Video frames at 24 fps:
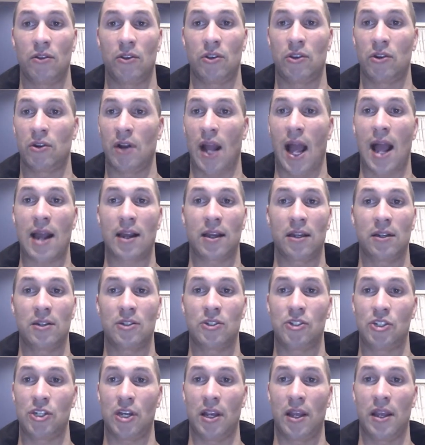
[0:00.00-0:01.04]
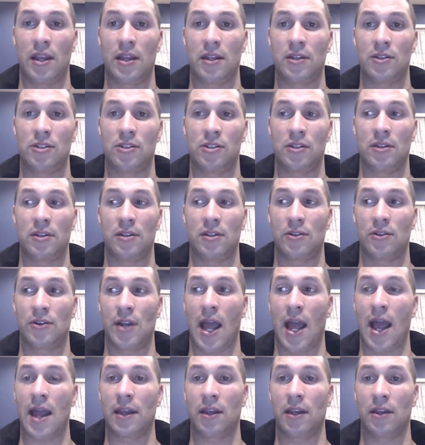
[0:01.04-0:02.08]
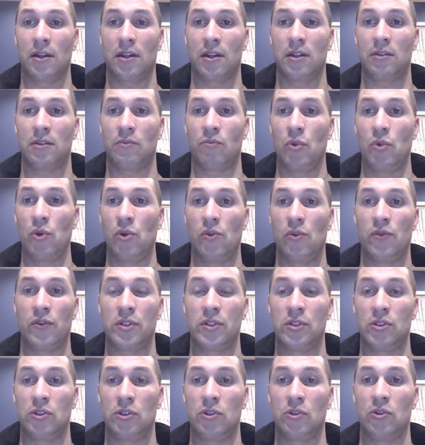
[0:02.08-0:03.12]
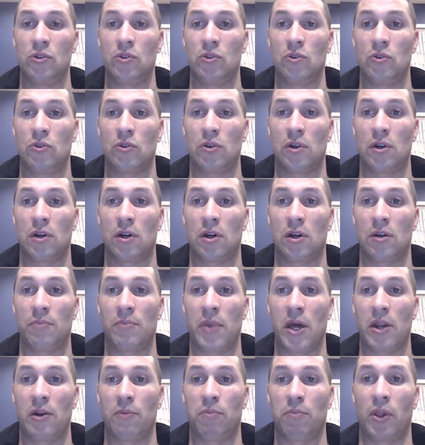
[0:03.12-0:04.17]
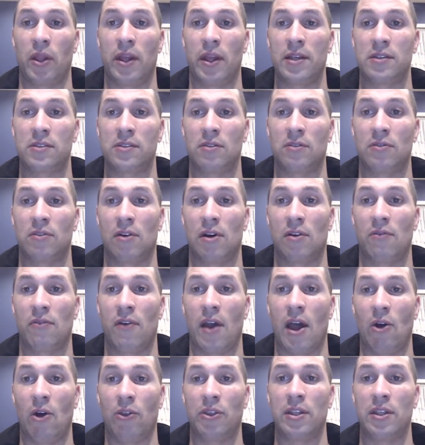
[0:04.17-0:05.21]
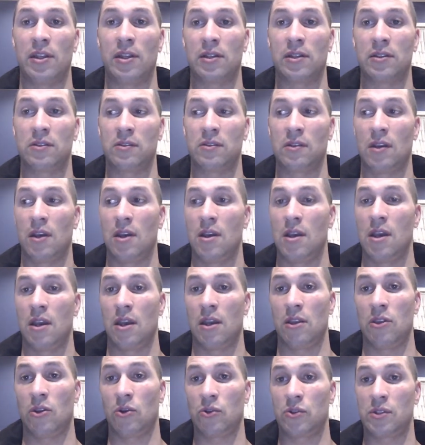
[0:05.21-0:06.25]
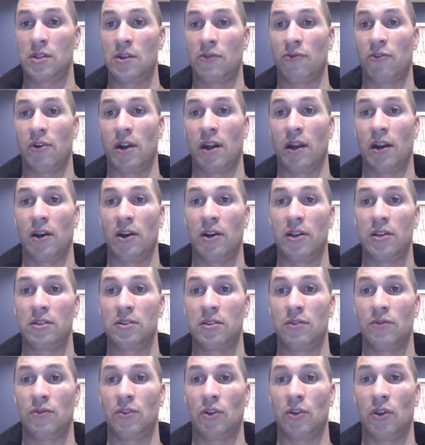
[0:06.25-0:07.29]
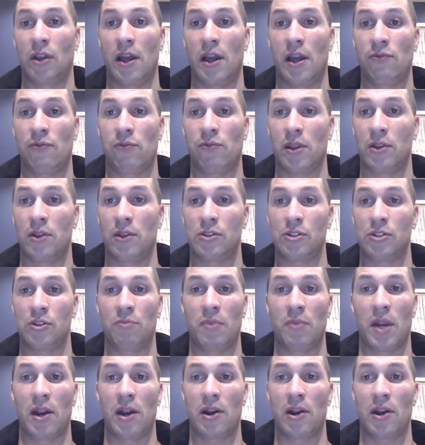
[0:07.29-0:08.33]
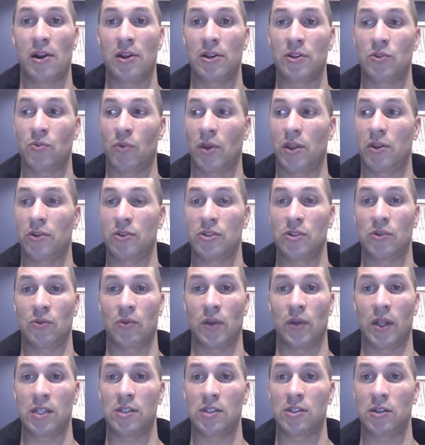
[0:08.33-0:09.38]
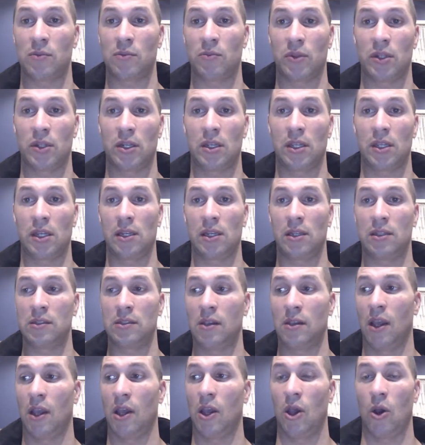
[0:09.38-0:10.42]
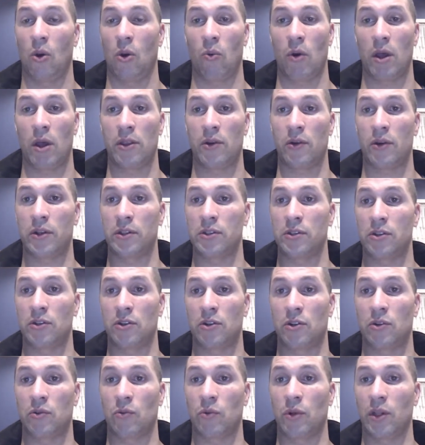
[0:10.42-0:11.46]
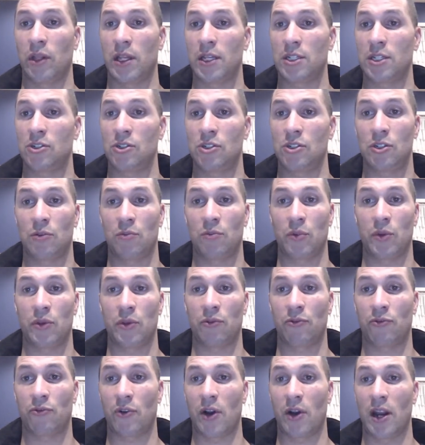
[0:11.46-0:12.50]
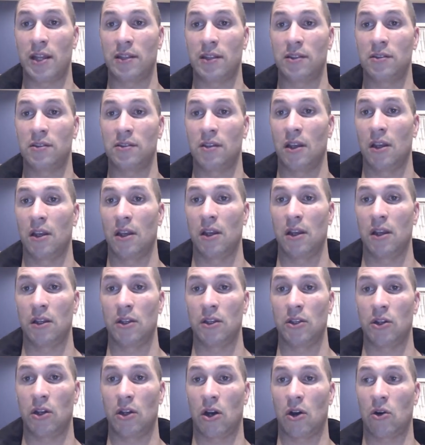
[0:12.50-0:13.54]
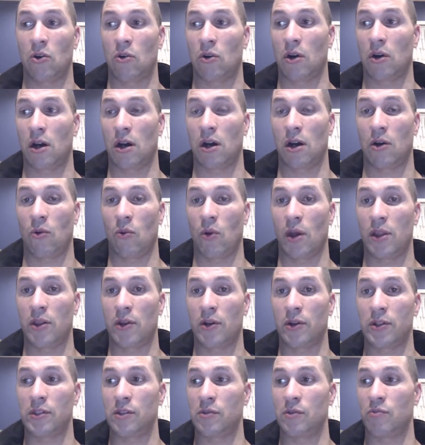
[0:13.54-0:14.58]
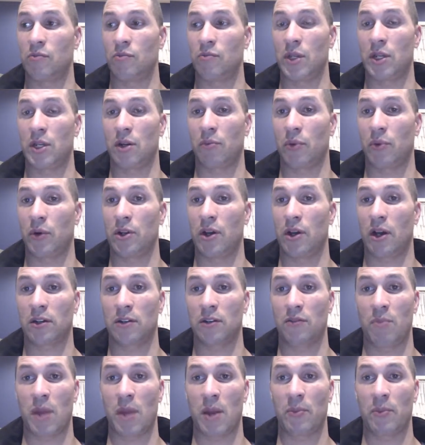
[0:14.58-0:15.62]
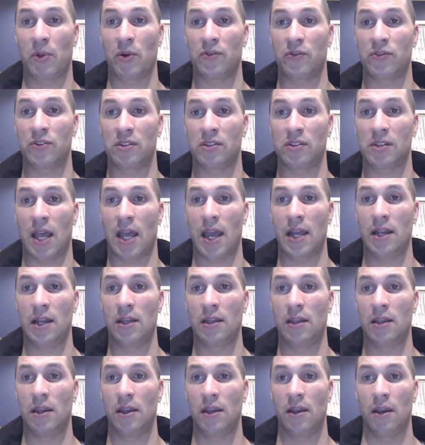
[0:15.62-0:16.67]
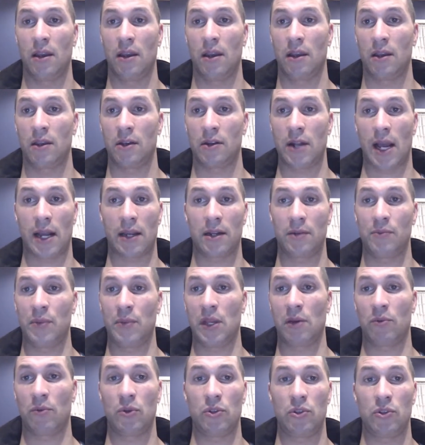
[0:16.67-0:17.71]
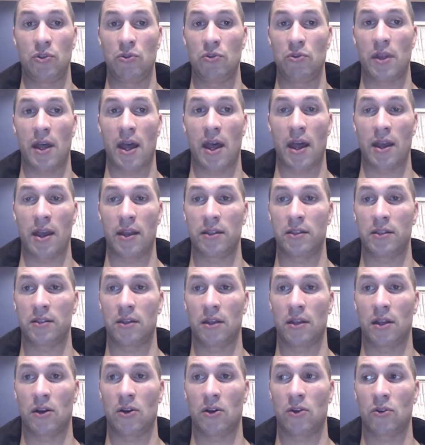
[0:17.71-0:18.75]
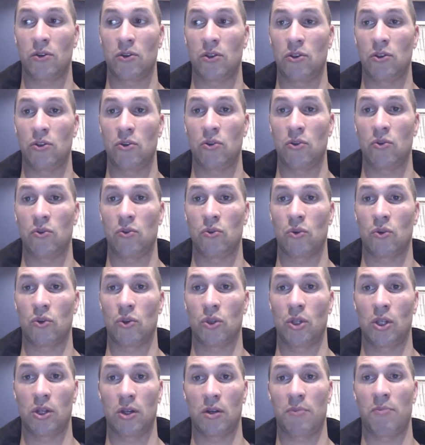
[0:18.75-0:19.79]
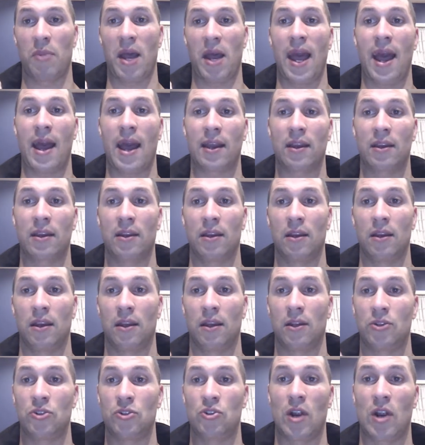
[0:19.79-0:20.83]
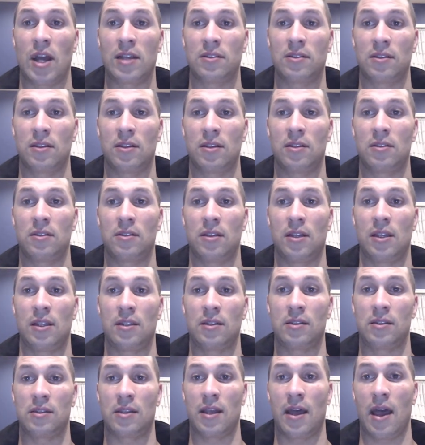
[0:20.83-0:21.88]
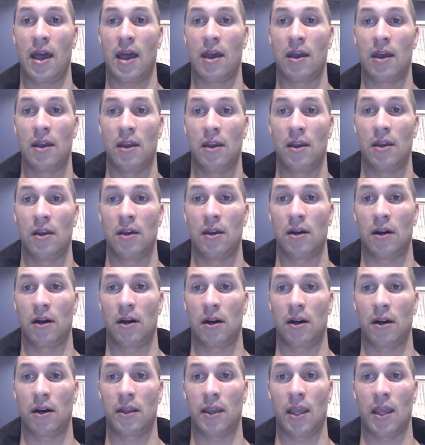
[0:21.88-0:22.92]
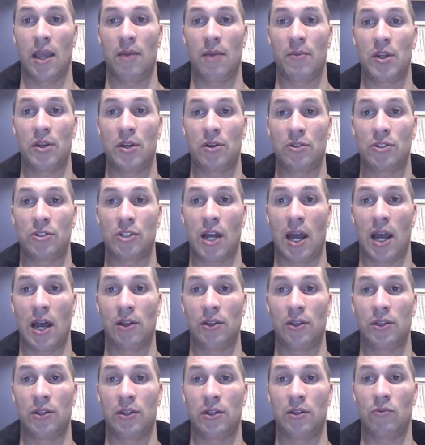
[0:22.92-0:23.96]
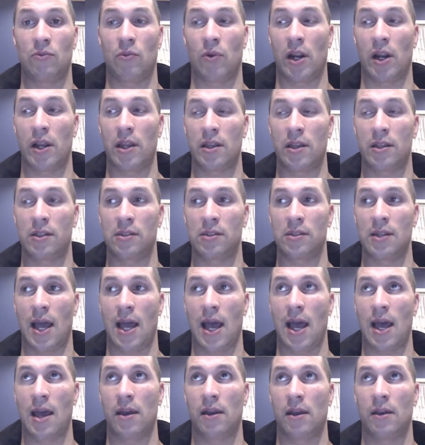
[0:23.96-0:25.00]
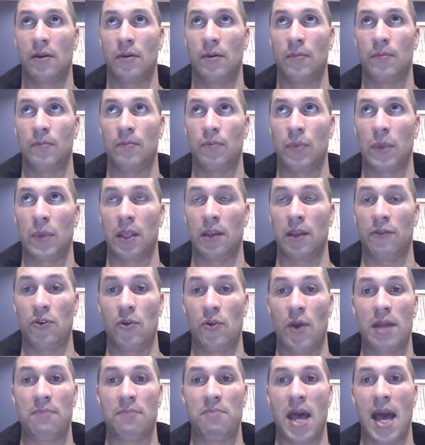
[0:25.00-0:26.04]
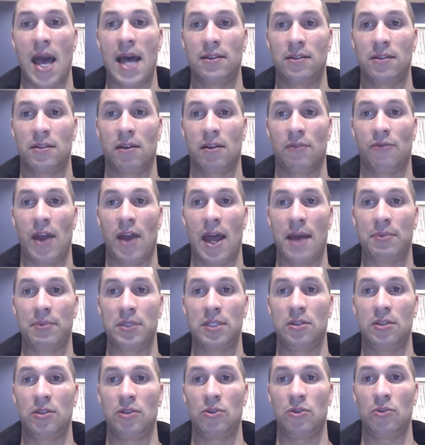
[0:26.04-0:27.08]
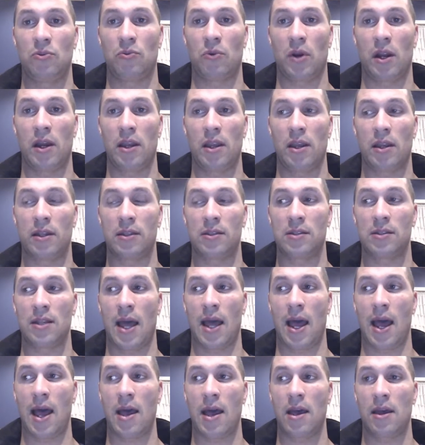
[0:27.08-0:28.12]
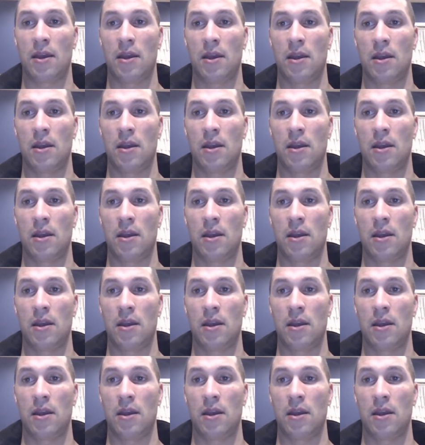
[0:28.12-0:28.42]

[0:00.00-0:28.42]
you're not going to change, and you're not going to move into a better place of healthiness in those different areas of your life, whether it's your marriage, whether it's your relationship with your kids, whether it's your relationship with your friends, whether it's being a productive member of society. You're not going to be able to do that until you look back and address these things that came in your childhood, right? It's not, if you had bad stuff happen to you, right? It's not